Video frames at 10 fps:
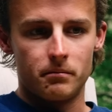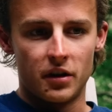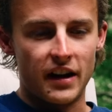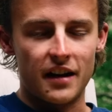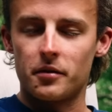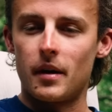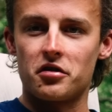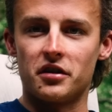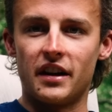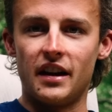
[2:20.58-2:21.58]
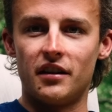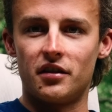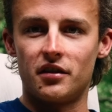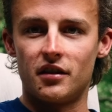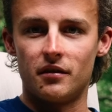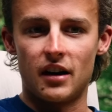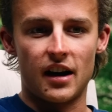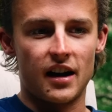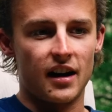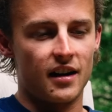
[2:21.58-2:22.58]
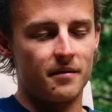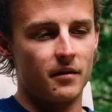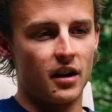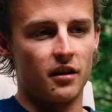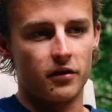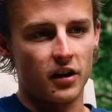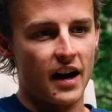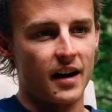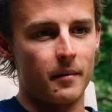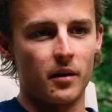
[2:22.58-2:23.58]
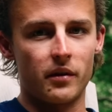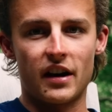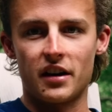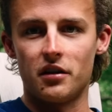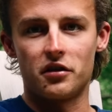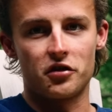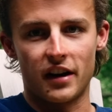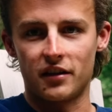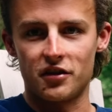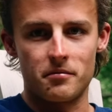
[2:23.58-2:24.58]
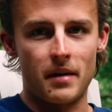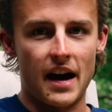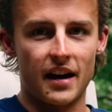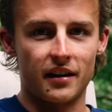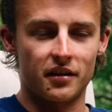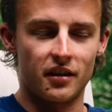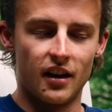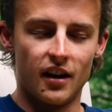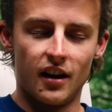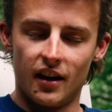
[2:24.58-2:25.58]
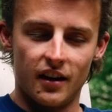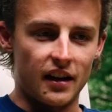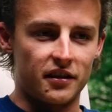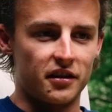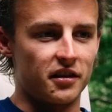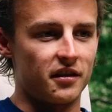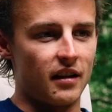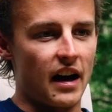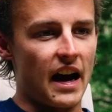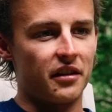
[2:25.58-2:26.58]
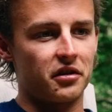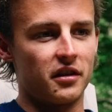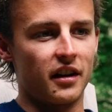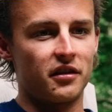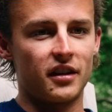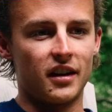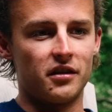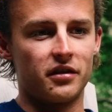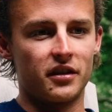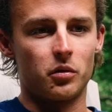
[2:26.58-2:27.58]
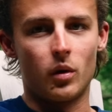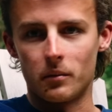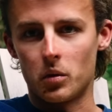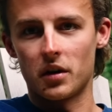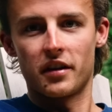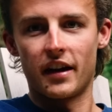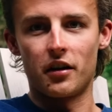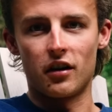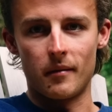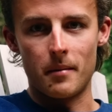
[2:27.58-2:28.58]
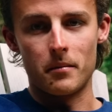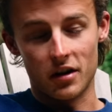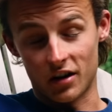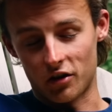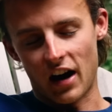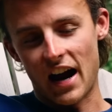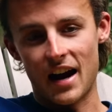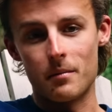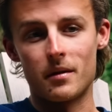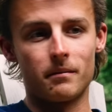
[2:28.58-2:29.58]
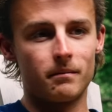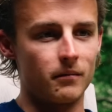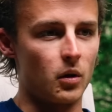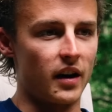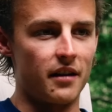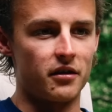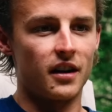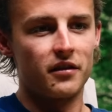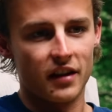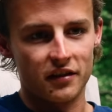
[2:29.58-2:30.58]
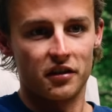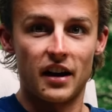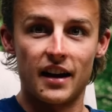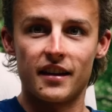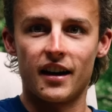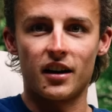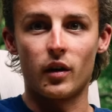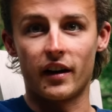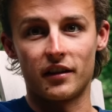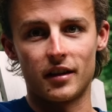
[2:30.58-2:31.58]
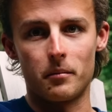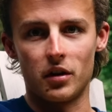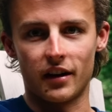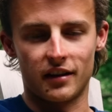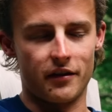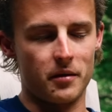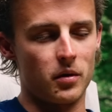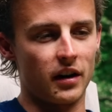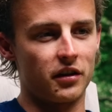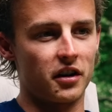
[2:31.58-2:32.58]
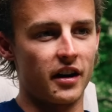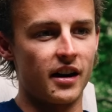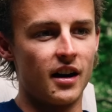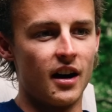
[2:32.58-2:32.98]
put down the special needs, for an Ironman, we've got to use the transition bags. That's just a hassle in itself. And just one more thing to remember and grab and whatever, everything's just not there, quick and simple, like a 70.3.